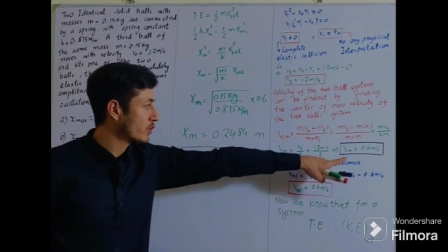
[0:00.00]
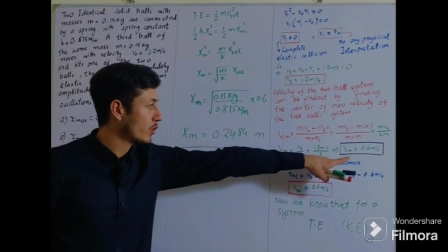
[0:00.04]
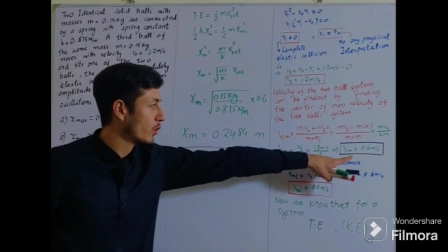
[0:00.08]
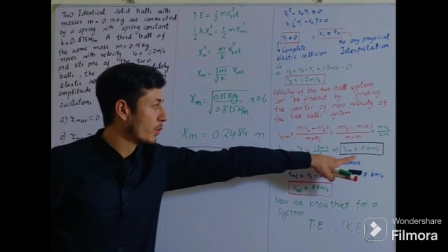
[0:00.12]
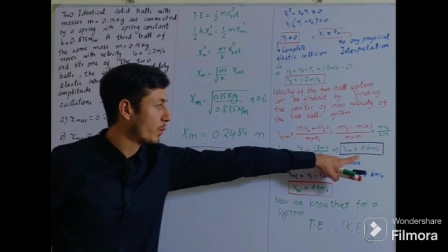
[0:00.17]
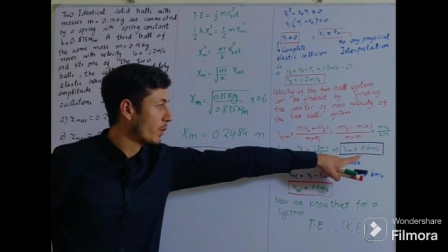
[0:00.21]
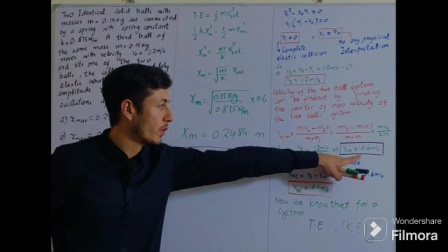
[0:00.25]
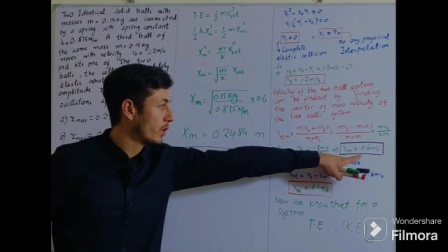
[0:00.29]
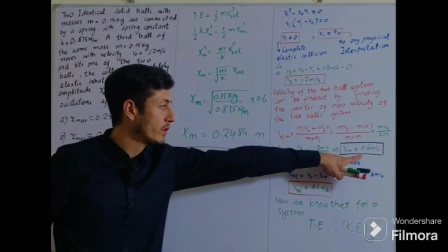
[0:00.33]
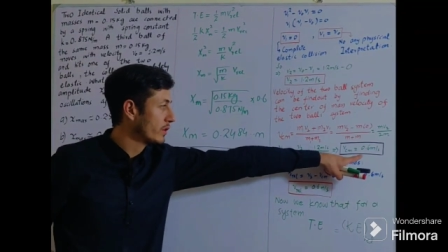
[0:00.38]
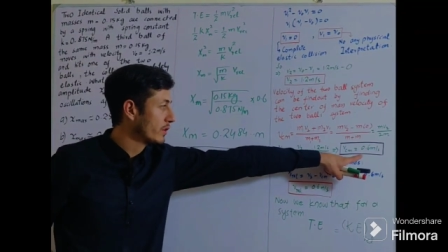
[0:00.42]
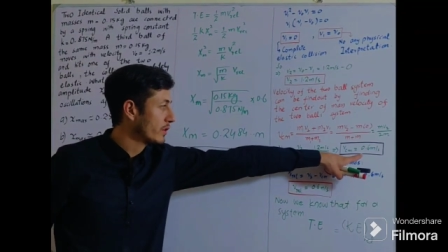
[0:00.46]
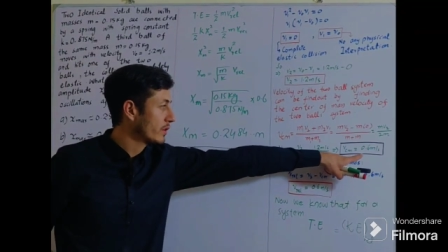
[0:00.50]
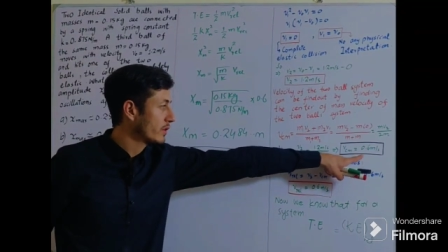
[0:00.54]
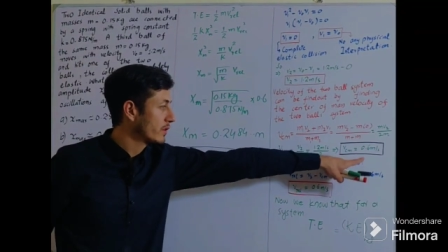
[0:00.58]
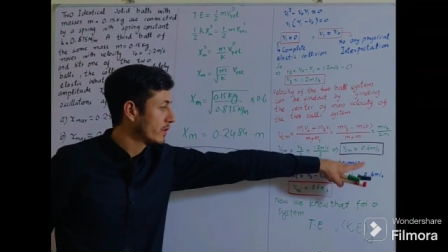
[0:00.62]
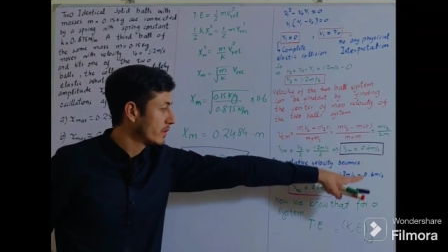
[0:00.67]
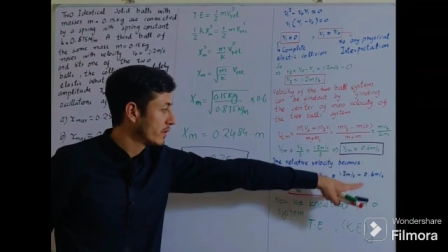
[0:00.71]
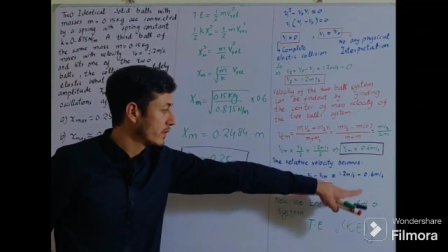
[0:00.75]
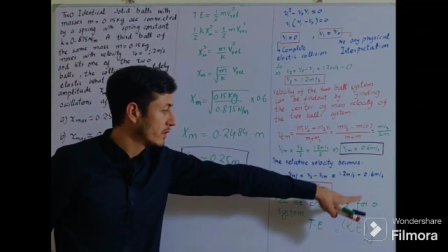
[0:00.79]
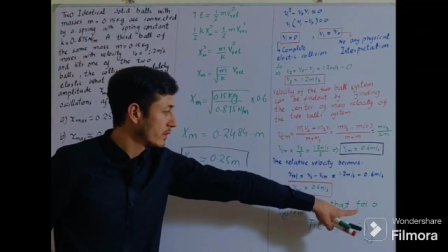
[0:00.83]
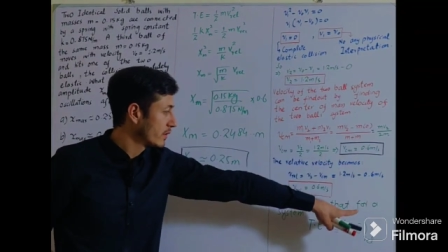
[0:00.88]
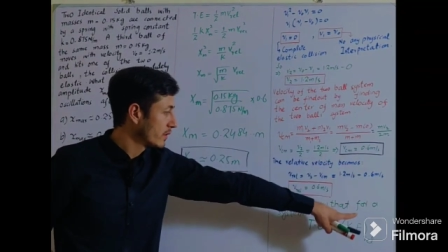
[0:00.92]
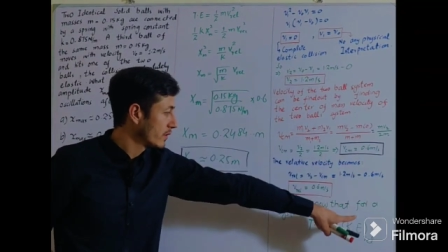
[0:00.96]

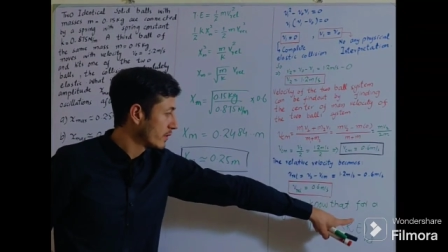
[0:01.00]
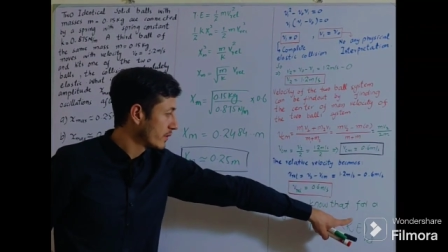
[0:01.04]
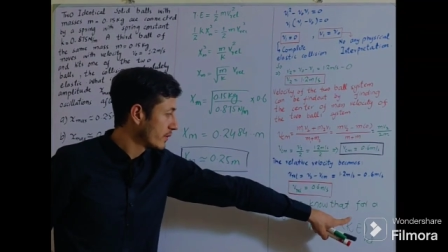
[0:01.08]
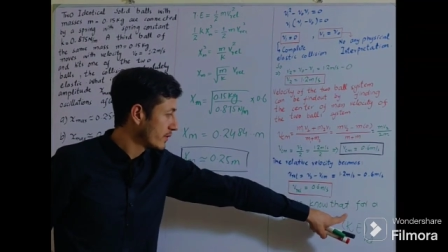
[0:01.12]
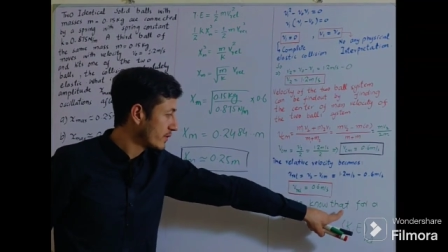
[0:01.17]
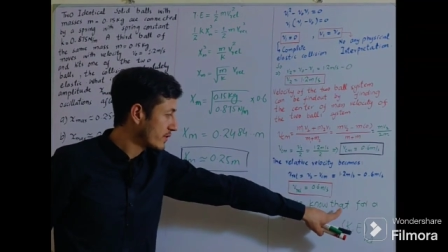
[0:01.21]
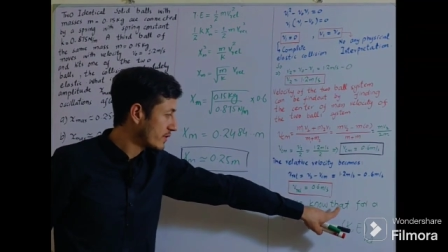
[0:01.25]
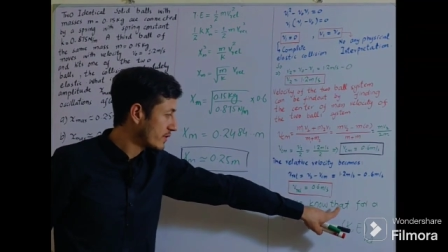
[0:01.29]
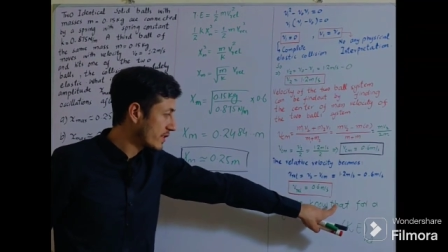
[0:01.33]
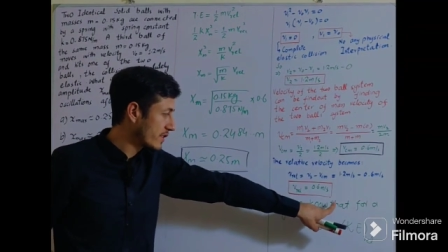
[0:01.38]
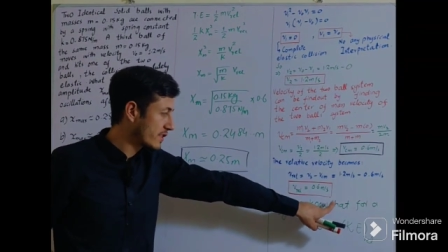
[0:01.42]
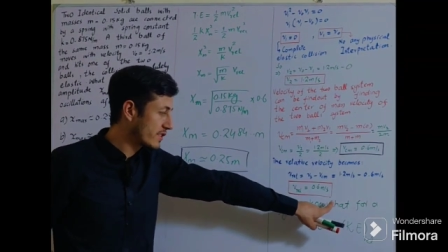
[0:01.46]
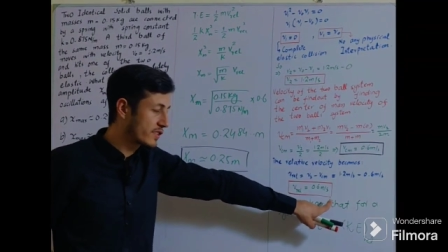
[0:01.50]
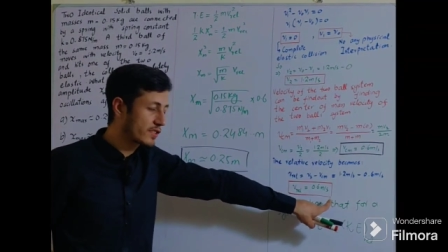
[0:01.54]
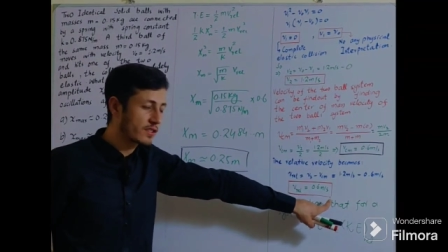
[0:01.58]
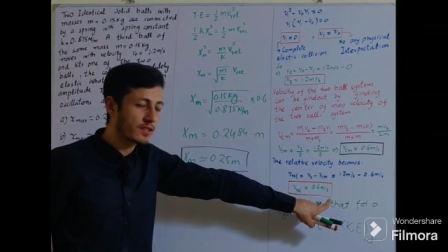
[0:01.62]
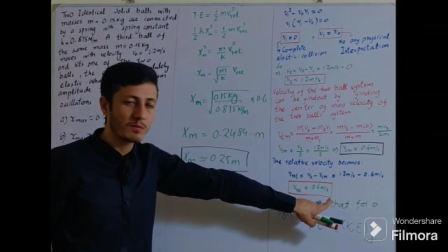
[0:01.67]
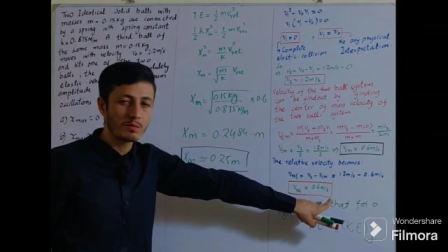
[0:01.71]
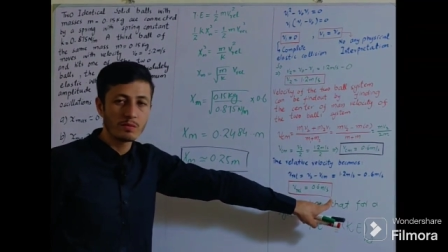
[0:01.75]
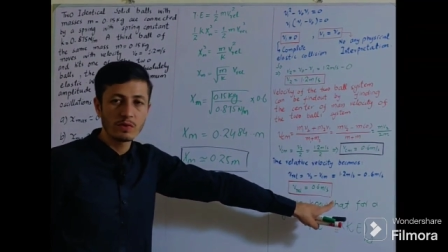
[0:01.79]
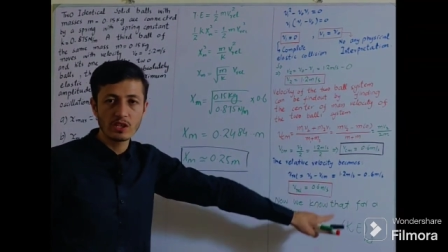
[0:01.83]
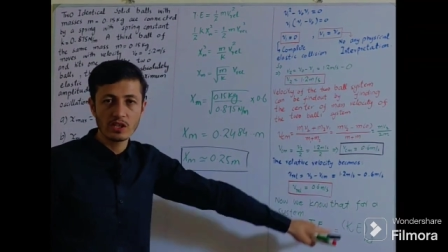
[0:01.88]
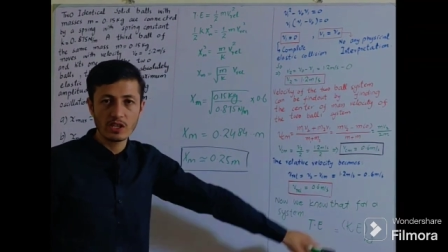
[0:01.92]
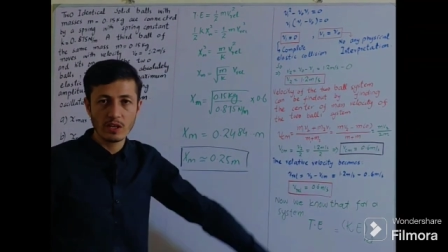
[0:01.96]

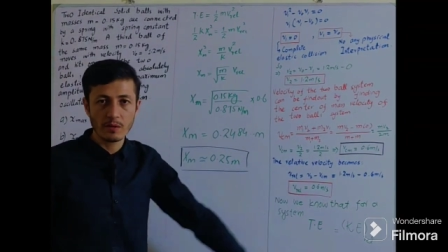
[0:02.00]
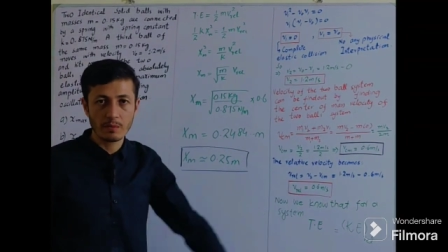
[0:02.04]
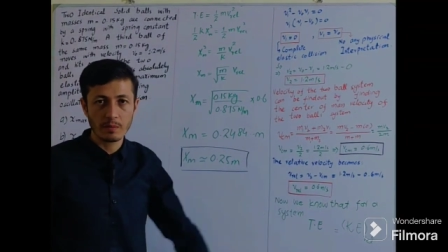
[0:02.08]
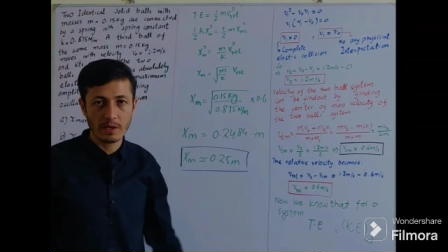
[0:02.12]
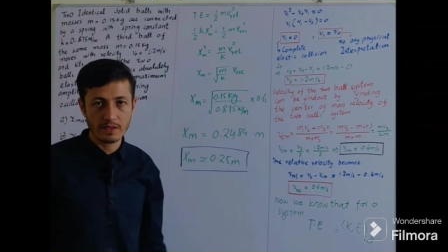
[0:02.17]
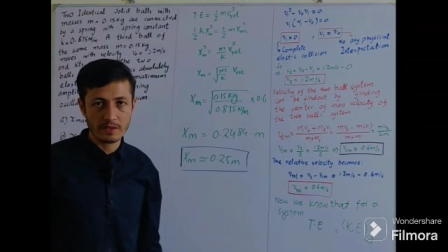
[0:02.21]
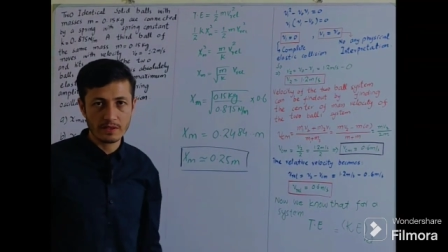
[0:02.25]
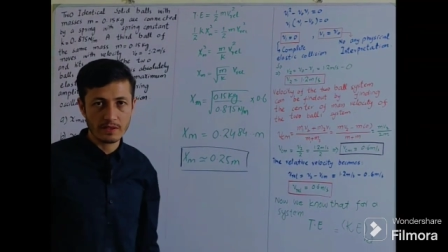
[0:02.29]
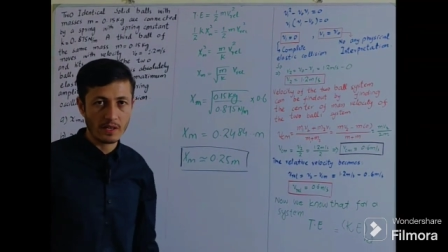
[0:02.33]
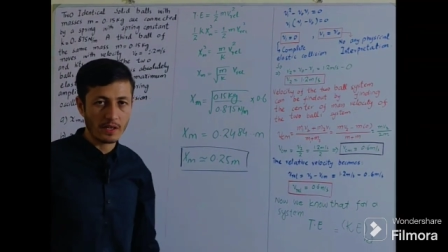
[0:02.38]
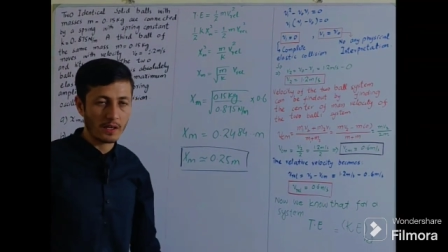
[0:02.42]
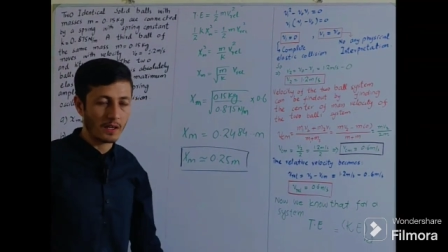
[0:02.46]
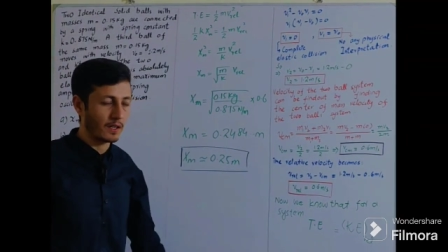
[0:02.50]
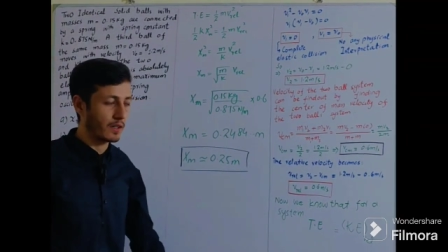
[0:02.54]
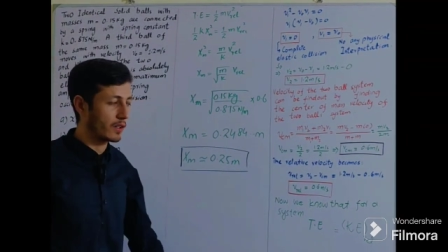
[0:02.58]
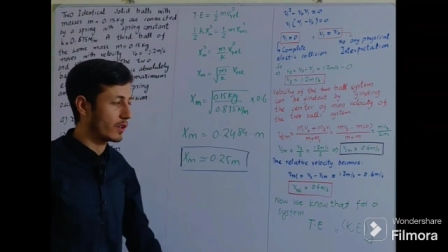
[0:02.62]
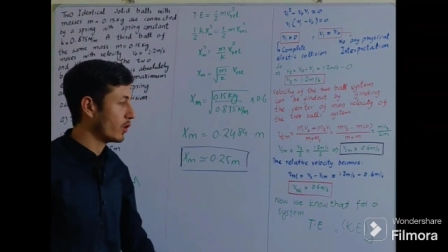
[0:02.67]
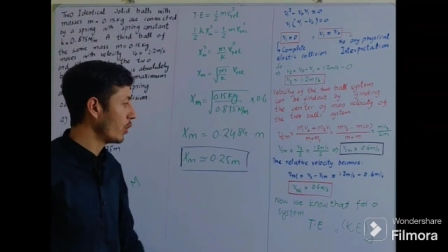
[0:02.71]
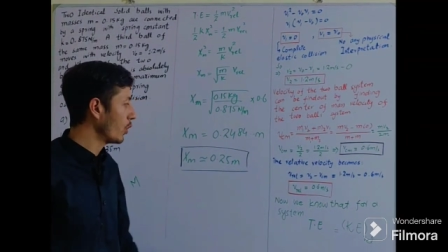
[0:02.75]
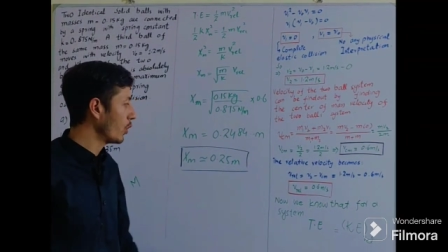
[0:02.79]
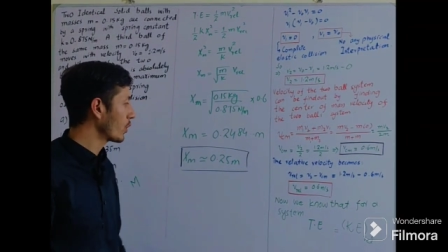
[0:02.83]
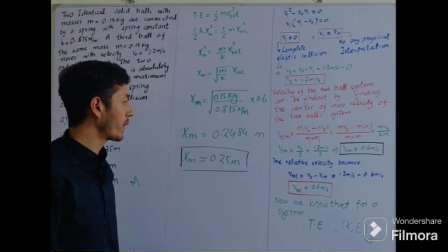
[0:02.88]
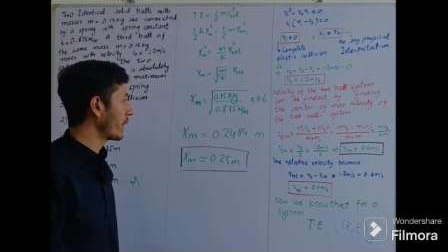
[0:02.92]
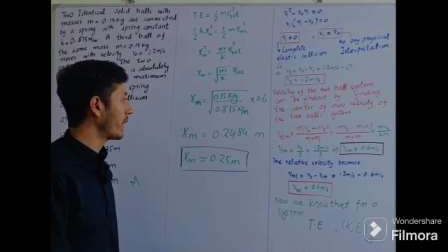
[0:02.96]
0.6 meter per second.
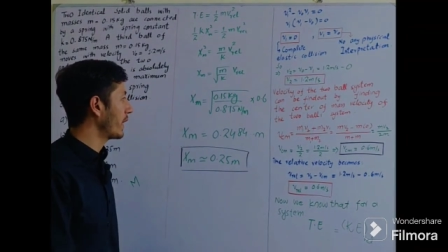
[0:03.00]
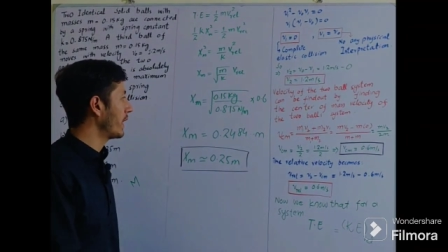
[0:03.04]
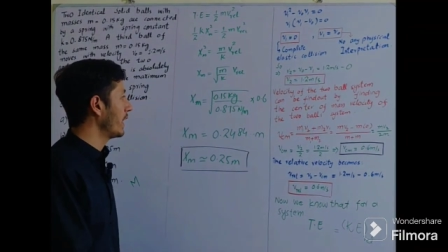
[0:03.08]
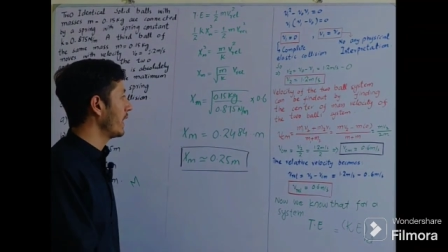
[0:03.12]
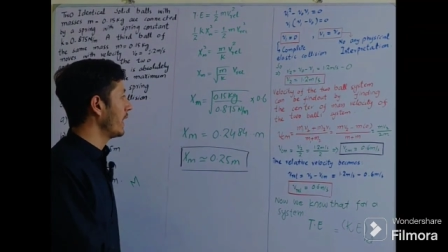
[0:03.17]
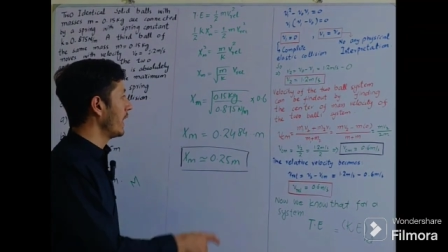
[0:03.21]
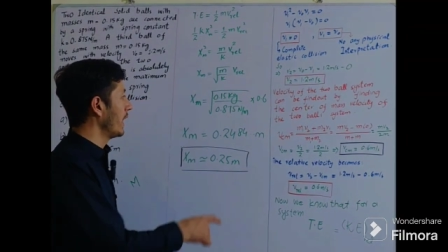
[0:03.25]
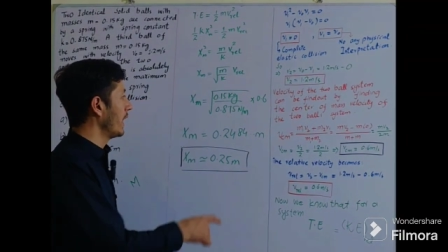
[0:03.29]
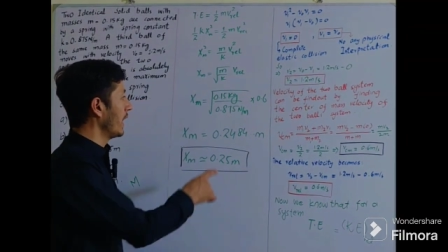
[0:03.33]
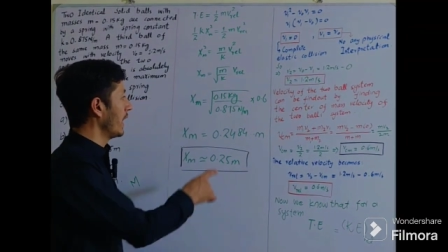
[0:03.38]
Okay.